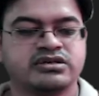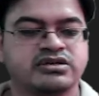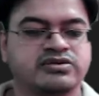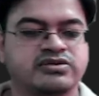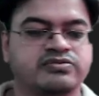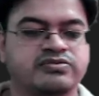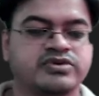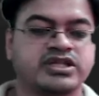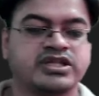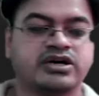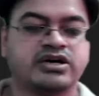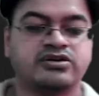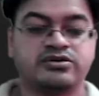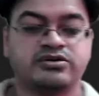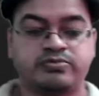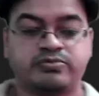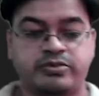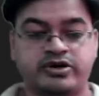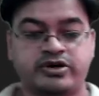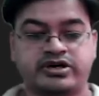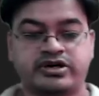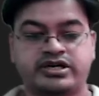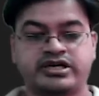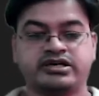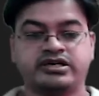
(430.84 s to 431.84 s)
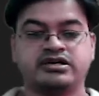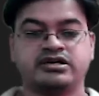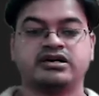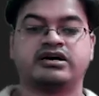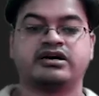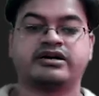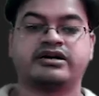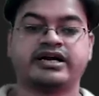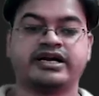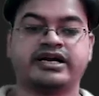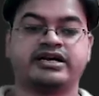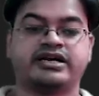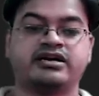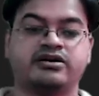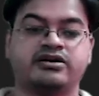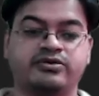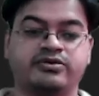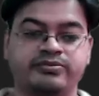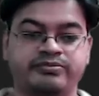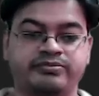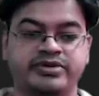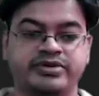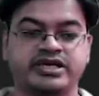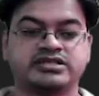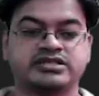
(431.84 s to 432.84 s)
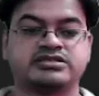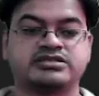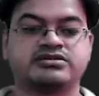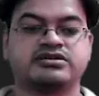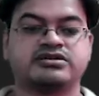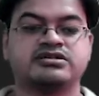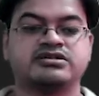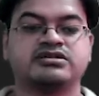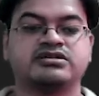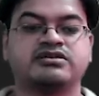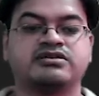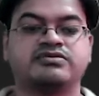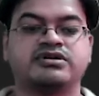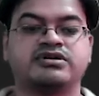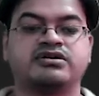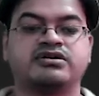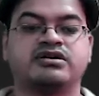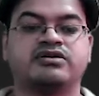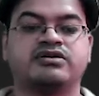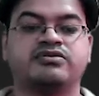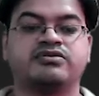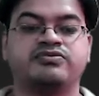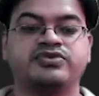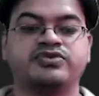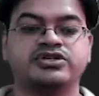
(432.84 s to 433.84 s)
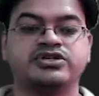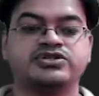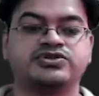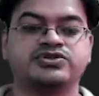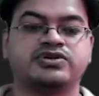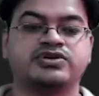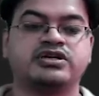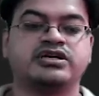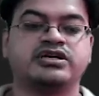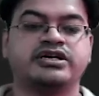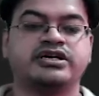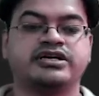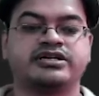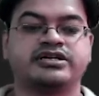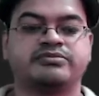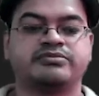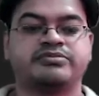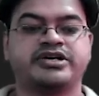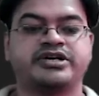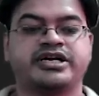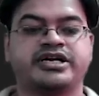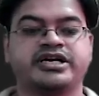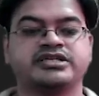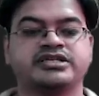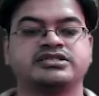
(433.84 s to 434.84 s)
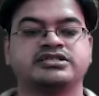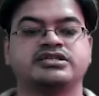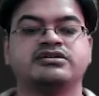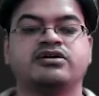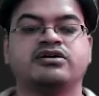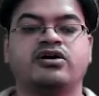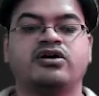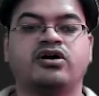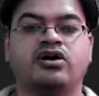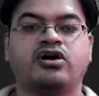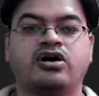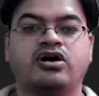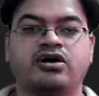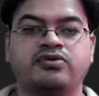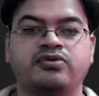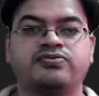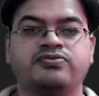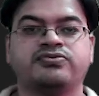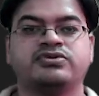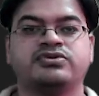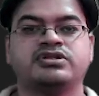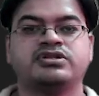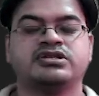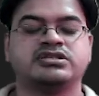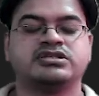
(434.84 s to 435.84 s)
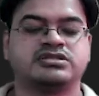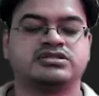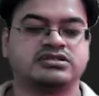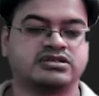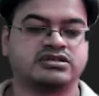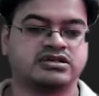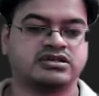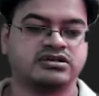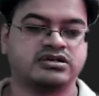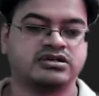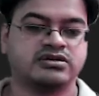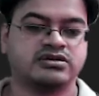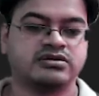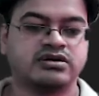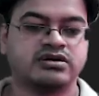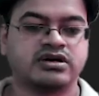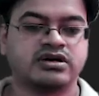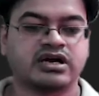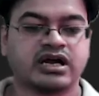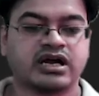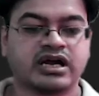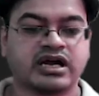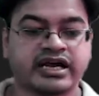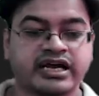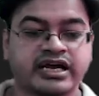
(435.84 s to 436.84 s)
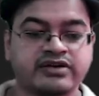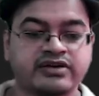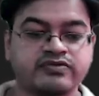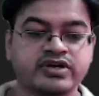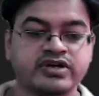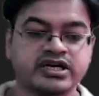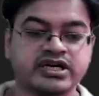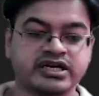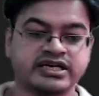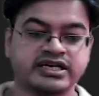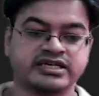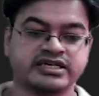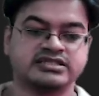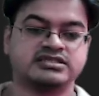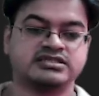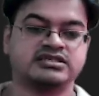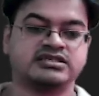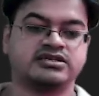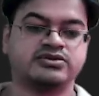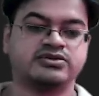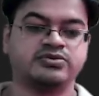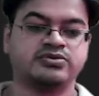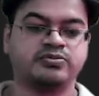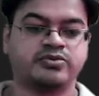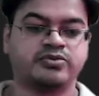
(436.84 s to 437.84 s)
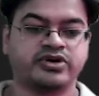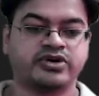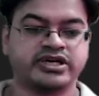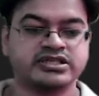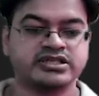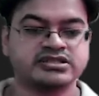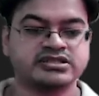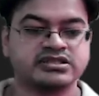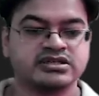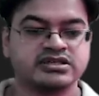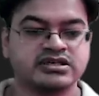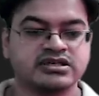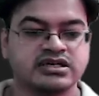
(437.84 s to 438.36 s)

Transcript: without plotting right now. Based on our visual interpretation of this curve, can we guess the two points?